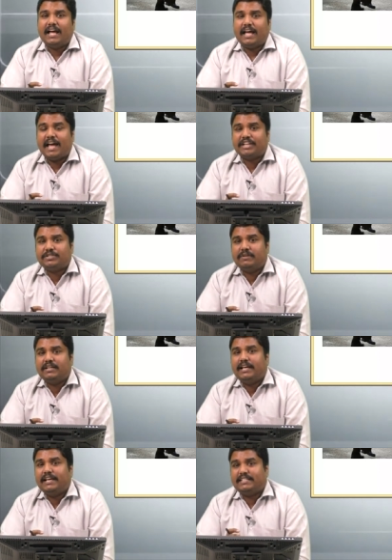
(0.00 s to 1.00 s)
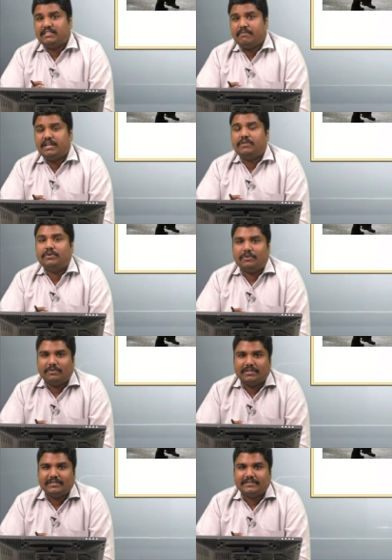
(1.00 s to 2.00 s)
actual estimated
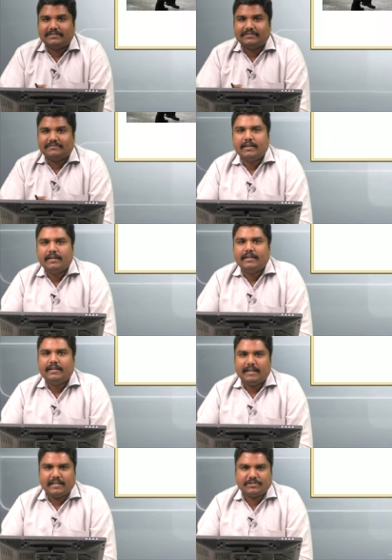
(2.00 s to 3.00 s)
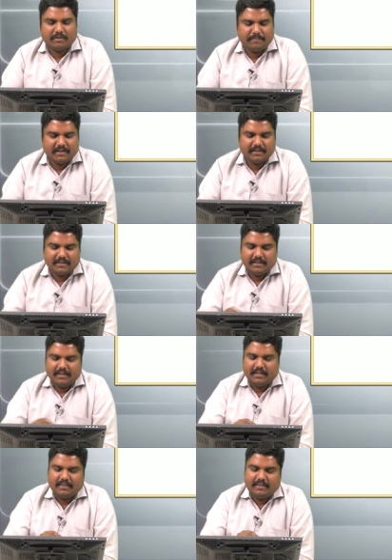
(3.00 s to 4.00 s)
growth next topic
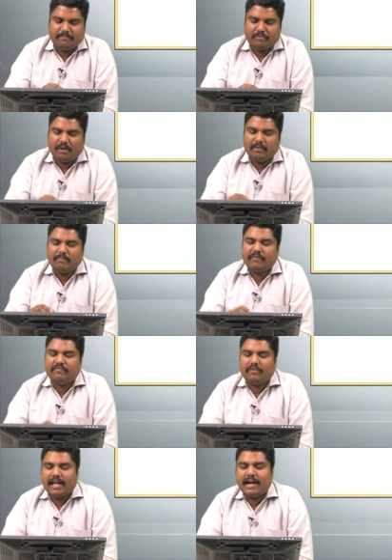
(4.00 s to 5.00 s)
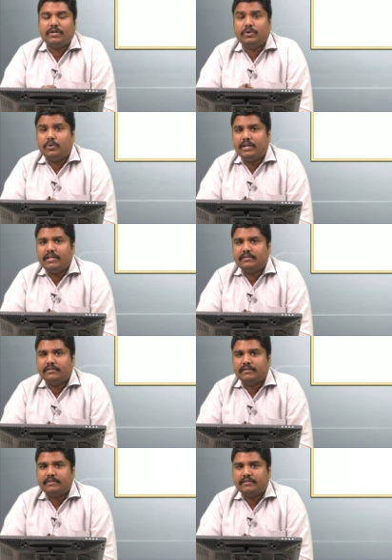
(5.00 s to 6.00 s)
the problem of land hoarding
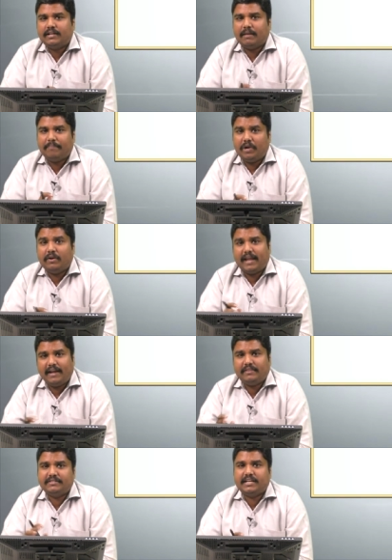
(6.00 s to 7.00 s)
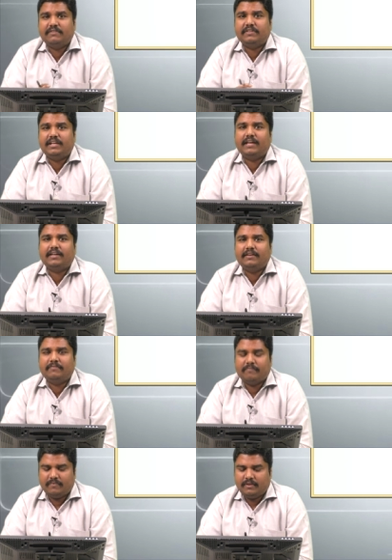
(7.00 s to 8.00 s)
that appeared on 8th January
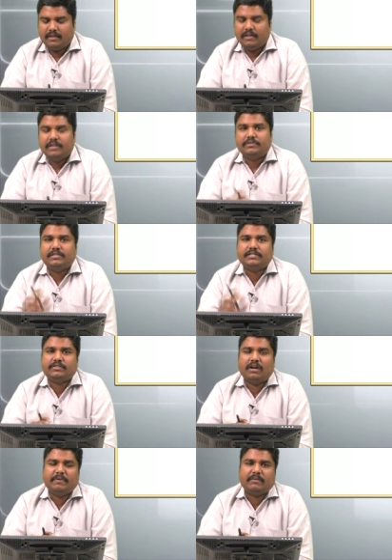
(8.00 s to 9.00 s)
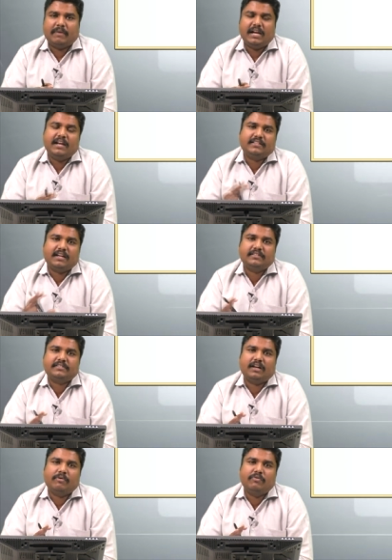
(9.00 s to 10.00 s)
again. So this topic mainly discusses
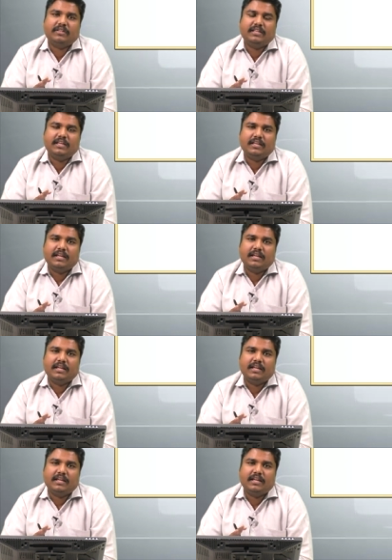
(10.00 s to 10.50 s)
about the